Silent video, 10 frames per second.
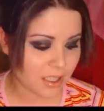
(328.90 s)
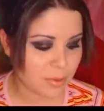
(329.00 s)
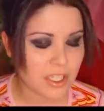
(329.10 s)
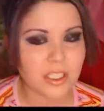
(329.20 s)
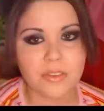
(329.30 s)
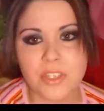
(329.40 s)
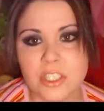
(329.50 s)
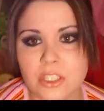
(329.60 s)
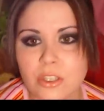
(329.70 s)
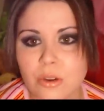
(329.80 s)
especially if it's
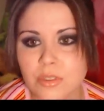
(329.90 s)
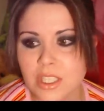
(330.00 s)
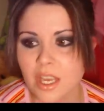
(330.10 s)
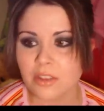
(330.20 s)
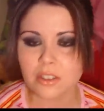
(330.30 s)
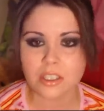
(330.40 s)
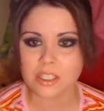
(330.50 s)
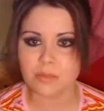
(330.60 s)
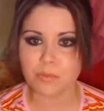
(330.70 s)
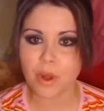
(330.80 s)
just thrown together. It
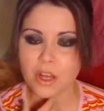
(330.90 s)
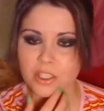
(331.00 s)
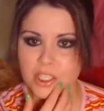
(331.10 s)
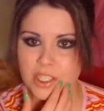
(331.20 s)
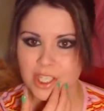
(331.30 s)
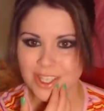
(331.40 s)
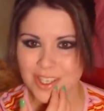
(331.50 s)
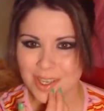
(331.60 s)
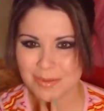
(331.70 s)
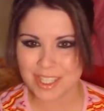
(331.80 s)
just polishes the
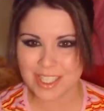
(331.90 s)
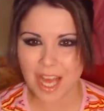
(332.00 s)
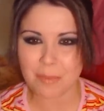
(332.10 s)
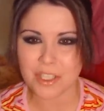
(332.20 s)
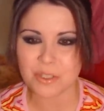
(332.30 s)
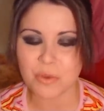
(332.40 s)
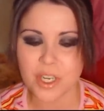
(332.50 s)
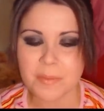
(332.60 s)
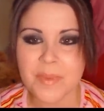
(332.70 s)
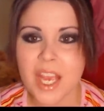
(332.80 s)
look up just that much
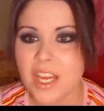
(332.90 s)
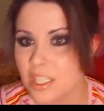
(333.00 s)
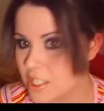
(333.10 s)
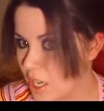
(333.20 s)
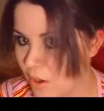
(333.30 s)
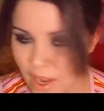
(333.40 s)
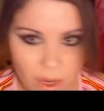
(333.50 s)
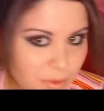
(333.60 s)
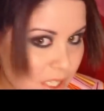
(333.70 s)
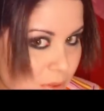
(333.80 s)
more. So I
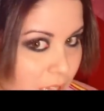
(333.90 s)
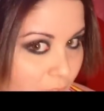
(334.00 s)
hope this was